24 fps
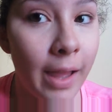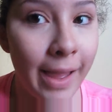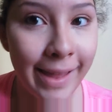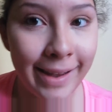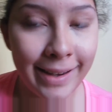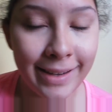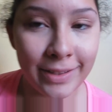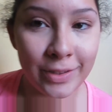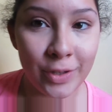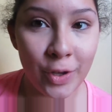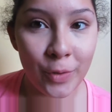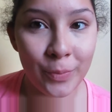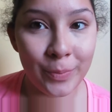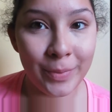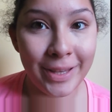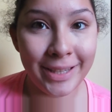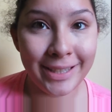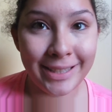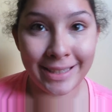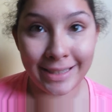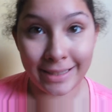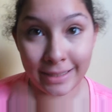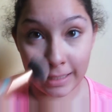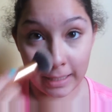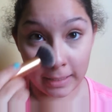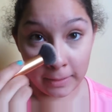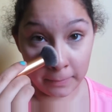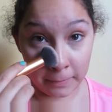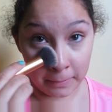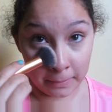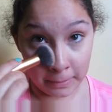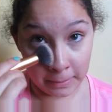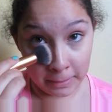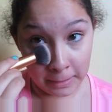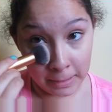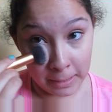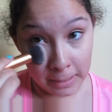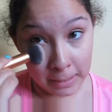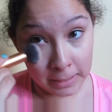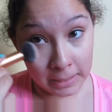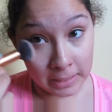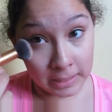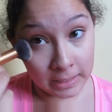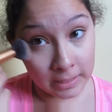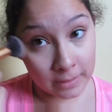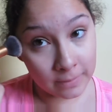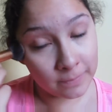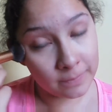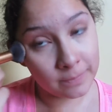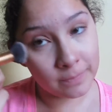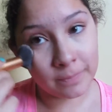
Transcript: And it's all blended and really nice.